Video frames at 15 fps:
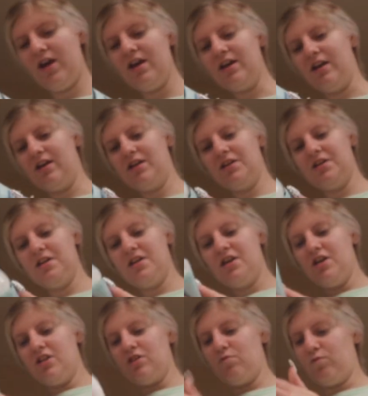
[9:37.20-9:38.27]
okay.
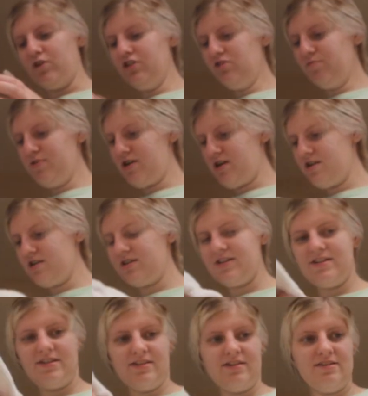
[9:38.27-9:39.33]
The worst
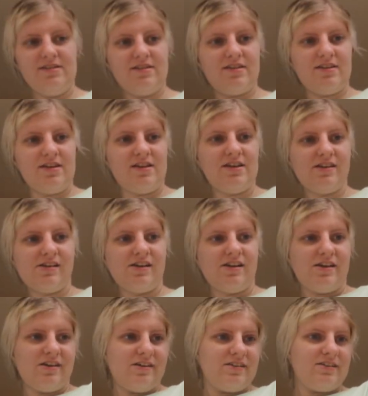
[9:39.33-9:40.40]
part is
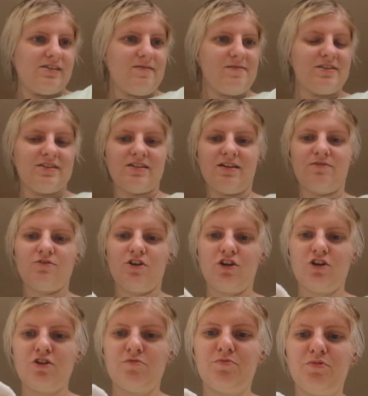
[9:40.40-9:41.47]
some of the stuff
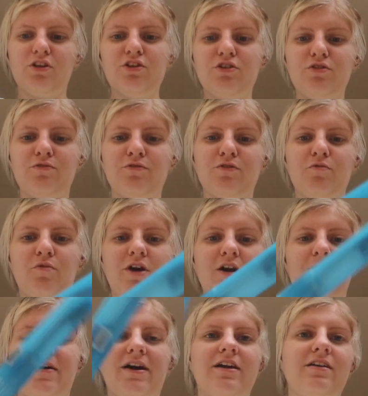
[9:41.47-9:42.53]
turned blue from
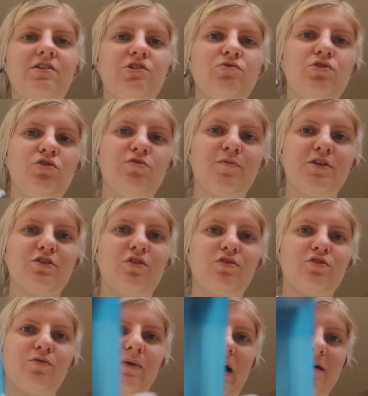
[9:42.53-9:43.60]
where my new toothbrush
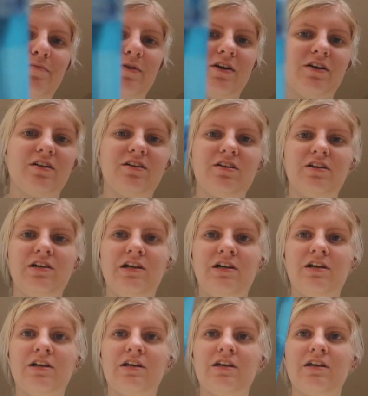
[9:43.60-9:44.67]
holder wrapper
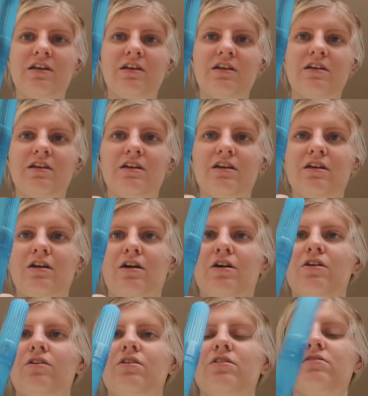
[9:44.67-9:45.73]

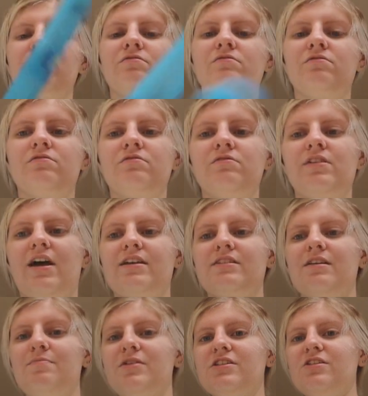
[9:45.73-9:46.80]
got all
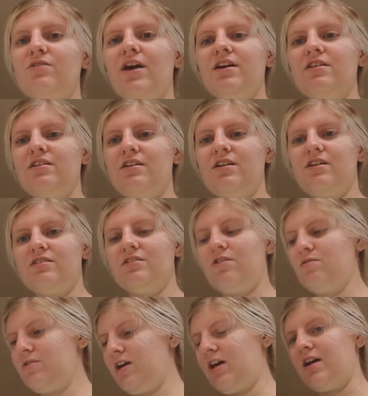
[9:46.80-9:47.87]
nasty, but it's okay. It's
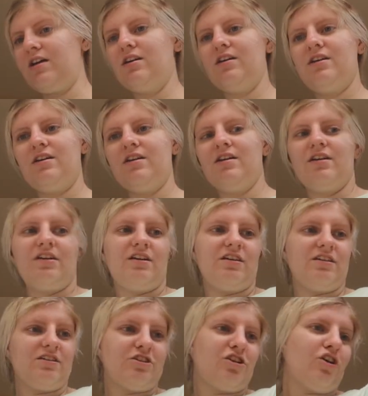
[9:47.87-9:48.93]
okay.
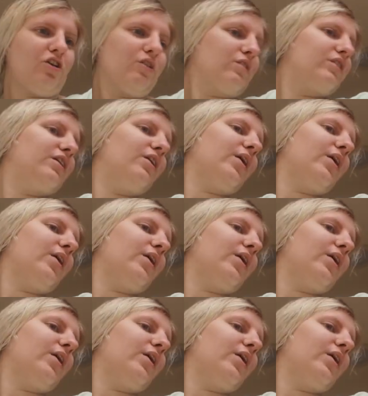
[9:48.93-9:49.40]
It is totally